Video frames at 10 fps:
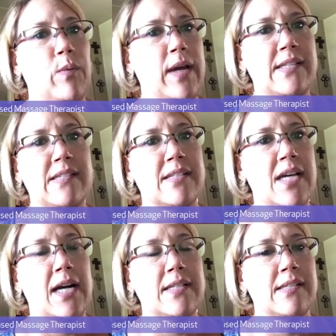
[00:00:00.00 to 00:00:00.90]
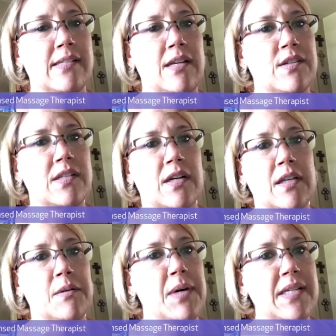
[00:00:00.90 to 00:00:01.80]
waste and toxins that are stuck
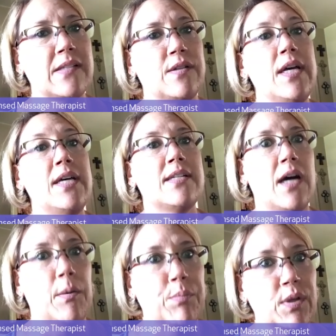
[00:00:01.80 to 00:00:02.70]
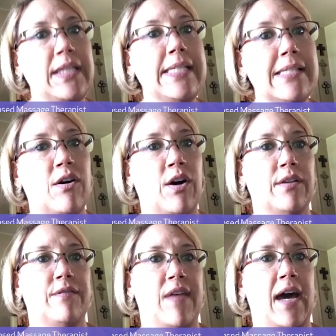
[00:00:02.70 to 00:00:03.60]
in the muscle to help release all
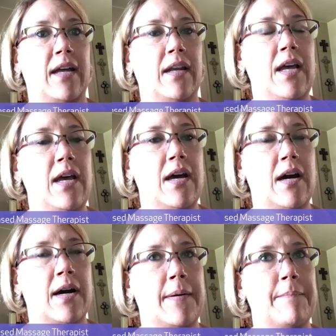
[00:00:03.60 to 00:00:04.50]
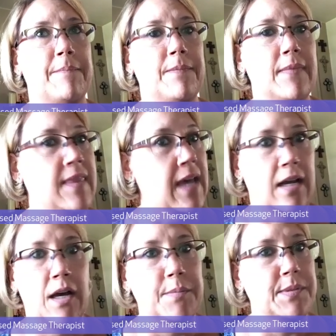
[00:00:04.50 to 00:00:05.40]
of that,
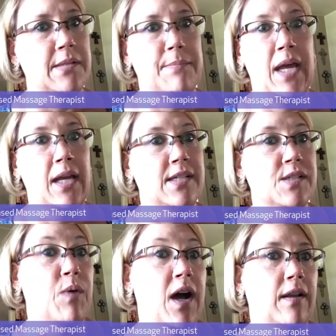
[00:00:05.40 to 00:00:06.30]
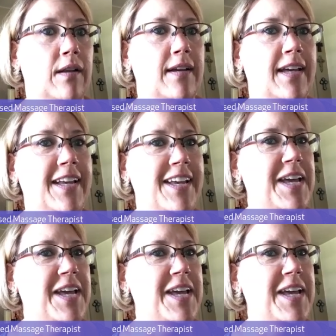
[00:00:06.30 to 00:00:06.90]
that helps the pain as well. It